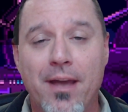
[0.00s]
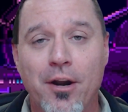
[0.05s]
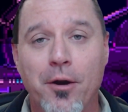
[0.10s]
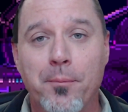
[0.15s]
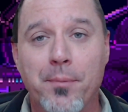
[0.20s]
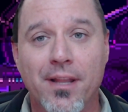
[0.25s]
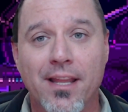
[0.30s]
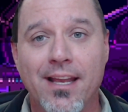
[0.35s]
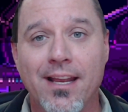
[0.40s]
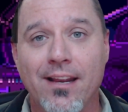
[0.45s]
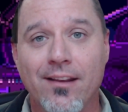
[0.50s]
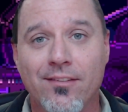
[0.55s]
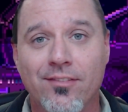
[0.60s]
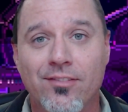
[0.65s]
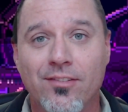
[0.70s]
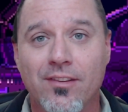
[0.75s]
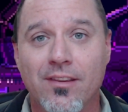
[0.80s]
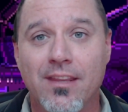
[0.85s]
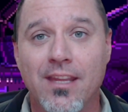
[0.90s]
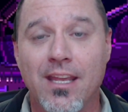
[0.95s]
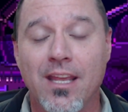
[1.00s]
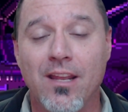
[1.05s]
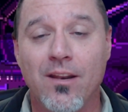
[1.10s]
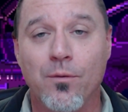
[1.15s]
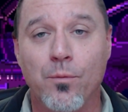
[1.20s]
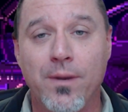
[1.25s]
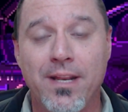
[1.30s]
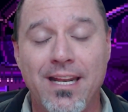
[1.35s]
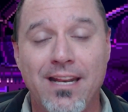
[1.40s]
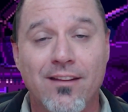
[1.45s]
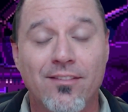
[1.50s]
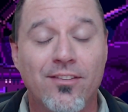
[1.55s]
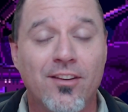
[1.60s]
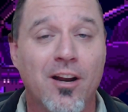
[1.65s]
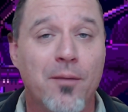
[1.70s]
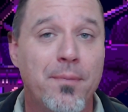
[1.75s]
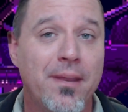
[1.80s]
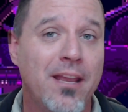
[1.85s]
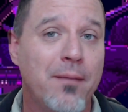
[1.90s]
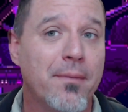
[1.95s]
place, then we need to
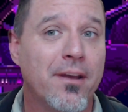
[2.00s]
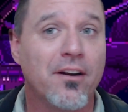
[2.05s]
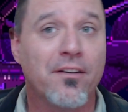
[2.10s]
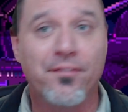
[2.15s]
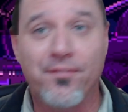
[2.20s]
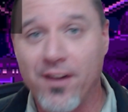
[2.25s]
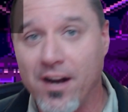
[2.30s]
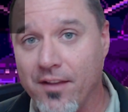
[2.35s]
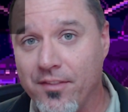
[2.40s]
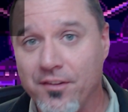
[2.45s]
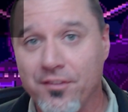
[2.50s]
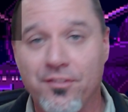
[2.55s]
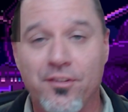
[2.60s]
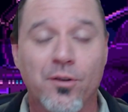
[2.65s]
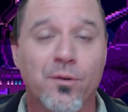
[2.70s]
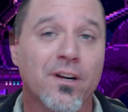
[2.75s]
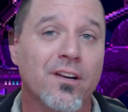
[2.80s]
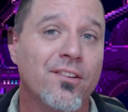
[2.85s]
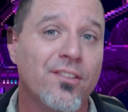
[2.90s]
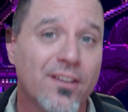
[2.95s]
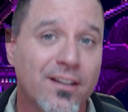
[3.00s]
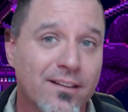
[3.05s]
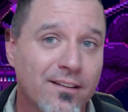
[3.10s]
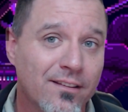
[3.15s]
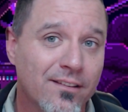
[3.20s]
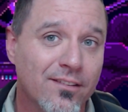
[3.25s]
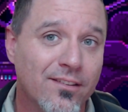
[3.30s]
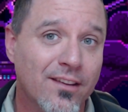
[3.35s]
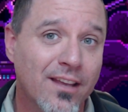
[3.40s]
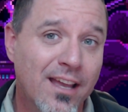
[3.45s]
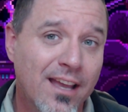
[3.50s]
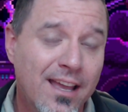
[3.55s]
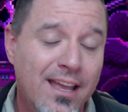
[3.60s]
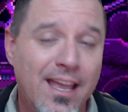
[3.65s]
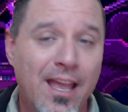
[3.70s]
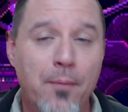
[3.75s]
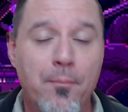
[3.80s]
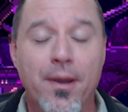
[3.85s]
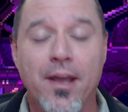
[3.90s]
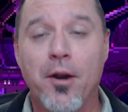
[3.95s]
start being better fathers to our sons
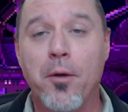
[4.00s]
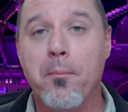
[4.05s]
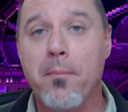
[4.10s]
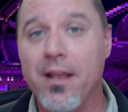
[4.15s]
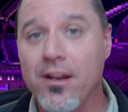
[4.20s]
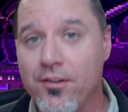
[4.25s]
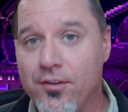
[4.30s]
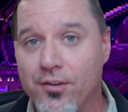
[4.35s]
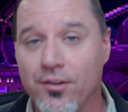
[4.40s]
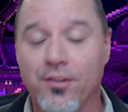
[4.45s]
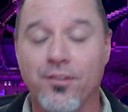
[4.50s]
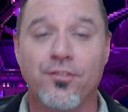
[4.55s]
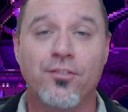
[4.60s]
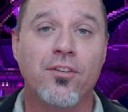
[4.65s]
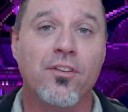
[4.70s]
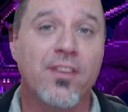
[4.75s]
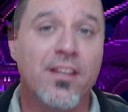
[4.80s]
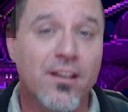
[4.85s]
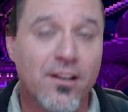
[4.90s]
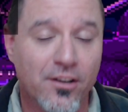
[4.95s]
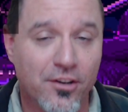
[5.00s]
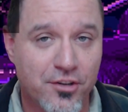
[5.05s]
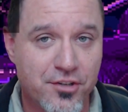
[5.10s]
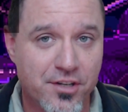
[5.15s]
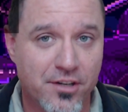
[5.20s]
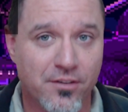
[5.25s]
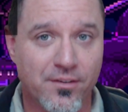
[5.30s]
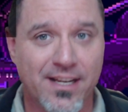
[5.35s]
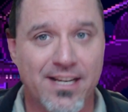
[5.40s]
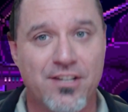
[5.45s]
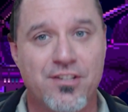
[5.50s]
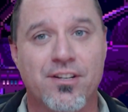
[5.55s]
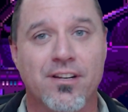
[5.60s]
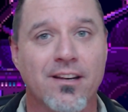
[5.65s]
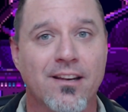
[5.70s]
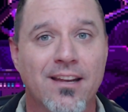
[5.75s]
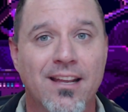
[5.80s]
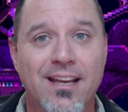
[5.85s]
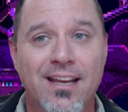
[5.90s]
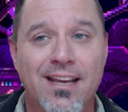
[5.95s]
and better mentors to the younger
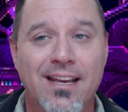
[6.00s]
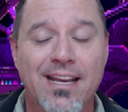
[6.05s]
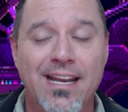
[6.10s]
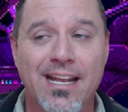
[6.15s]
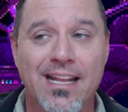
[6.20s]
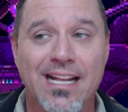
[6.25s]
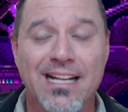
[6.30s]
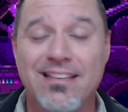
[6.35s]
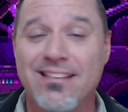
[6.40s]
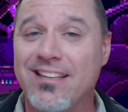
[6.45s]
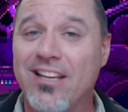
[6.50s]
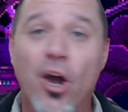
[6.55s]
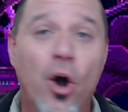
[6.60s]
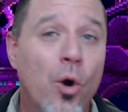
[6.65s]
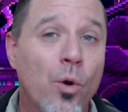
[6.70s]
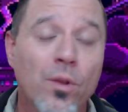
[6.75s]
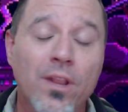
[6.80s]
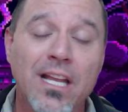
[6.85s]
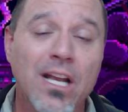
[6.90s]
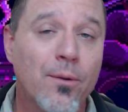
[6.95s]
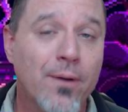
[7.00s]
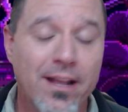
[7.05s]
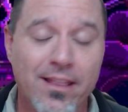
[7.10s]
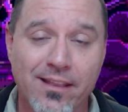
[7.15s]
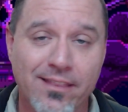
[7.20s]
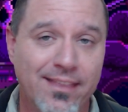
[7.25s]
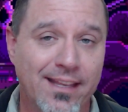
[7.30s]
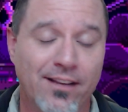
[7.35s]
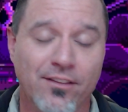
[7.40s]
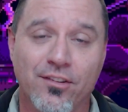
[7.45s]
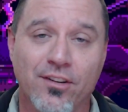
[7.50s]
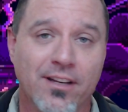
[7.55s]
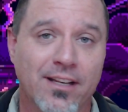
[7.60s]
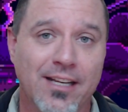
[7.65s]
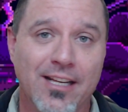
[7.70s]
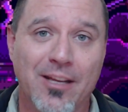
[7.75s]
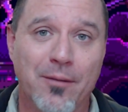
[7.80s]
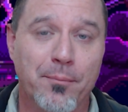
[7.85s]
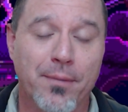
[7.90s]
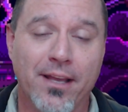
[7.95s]
generation. And that's the only way that things are going
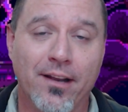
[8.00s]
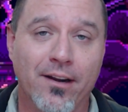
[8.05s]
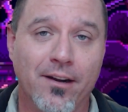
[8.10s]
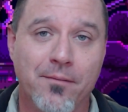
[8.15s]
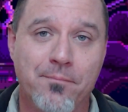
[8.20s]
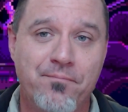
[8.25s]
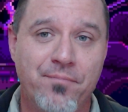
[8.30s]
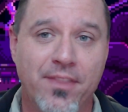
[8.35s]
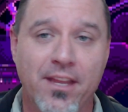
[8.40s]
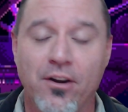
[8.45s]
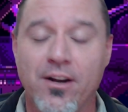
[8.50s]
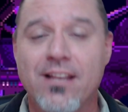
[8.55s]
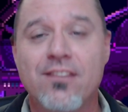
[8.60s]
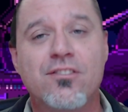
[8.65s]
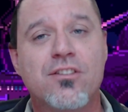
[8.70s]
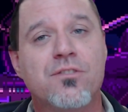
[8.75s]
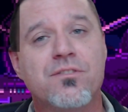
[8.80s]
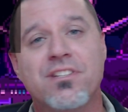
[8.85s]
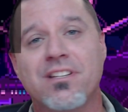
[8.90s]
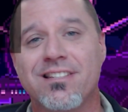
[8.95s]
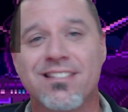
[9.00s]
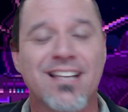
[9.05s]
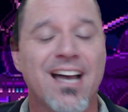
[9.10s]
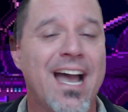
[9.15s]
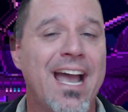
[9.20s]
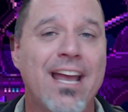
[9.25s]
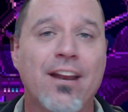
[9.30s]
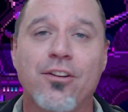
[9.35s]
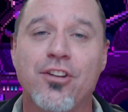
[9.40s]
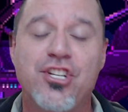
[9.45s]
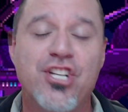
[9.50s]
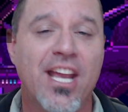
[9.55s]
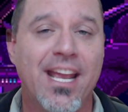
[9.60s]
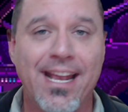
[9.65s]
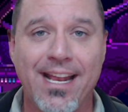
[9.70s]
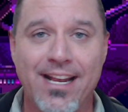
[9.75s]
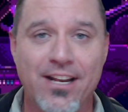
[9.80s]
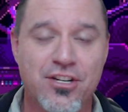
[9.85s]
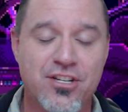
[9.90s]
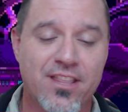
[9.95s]
to get better. There is no societal
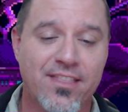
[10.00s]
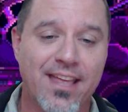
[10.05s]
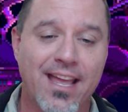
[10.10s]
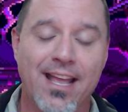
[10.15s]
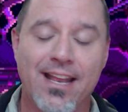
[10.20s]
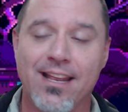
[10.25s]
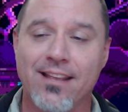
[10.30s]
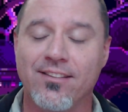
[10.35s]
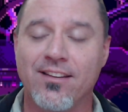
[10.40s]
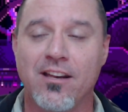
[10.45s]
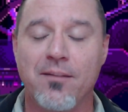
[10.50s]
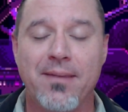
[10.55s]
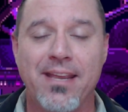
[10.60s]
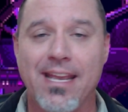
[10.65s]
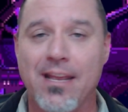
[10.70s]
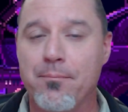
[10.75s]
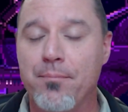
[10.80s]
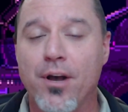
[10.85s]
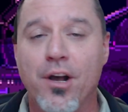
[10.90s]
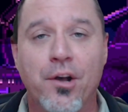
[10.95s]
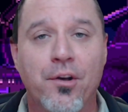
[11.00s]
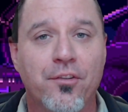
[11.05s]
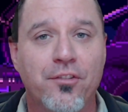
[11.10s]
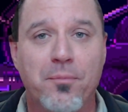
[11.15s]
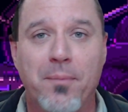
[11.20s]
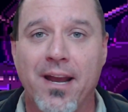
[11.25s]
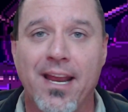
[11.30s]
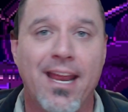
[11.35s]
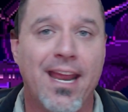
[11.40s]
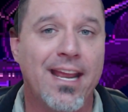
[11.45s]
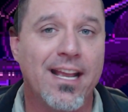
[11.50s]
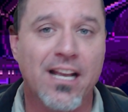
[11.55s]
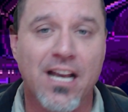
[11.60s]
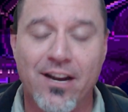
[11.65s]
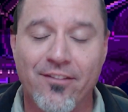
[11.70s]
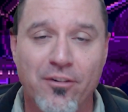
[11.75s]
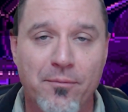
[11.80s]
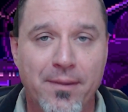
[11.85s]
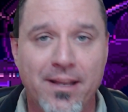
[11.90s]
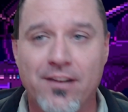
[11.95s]
change that is going to be imposed by a
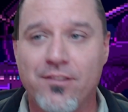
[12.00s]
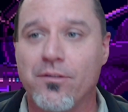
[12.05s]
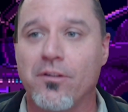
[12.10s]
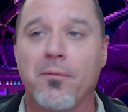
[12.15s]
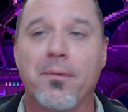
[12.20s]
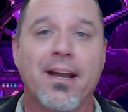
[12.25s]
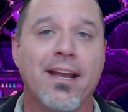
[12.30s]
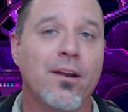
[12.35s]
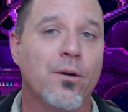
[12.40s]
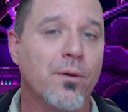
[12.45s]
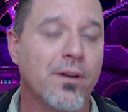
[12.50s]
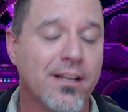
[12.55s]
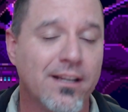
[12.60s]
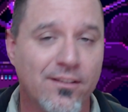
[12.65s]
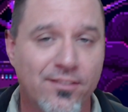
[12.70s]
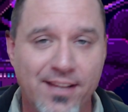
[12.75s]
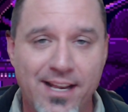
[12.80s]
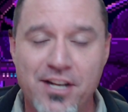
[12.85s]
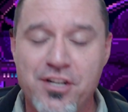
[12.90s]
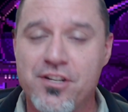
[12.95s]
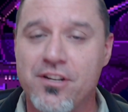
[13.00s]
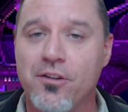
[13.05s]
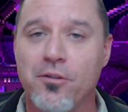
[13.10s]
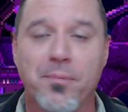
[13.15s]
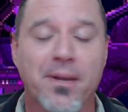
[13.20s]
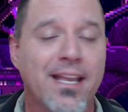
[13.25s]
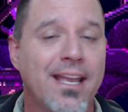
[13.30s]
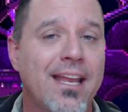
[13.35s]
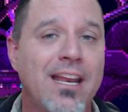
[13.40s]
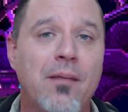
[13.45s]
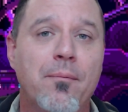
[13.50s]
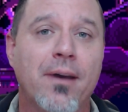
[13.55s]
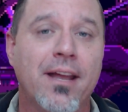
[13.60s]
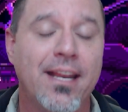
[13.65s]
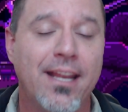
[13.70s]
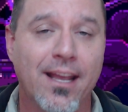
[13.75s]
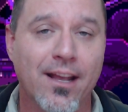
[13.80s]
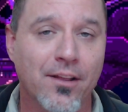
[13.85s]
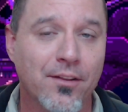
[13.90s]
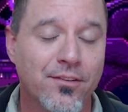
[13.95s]
government or by an organization or by
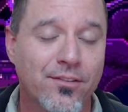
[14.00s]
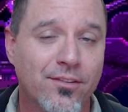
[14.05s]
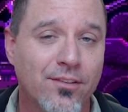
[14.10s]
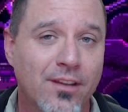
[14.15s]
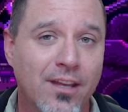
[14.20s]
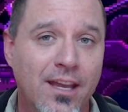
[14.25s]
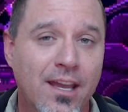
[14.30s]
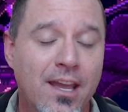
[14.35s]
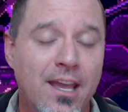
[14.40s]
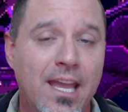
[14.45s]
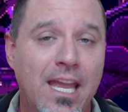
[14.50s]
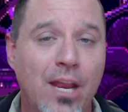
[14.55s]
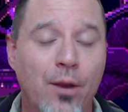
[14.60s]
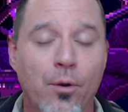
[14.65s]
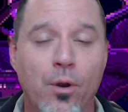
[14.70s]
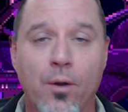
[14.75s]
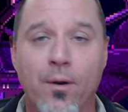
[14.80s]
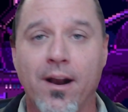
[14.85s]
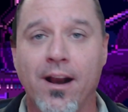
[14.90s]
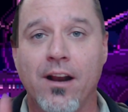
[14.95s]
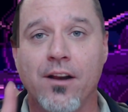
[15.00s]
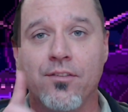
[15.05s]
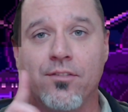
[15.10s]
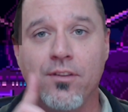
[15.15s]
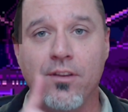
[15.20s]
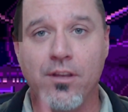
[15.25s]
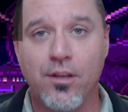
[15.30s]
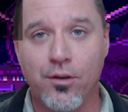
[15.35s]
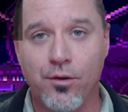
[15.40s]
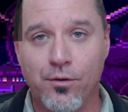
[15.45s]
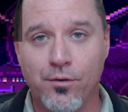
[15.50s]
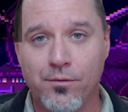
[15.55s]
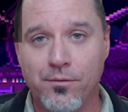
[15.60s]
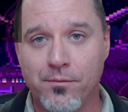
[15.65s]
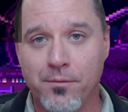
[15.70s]
anybody else. It requires you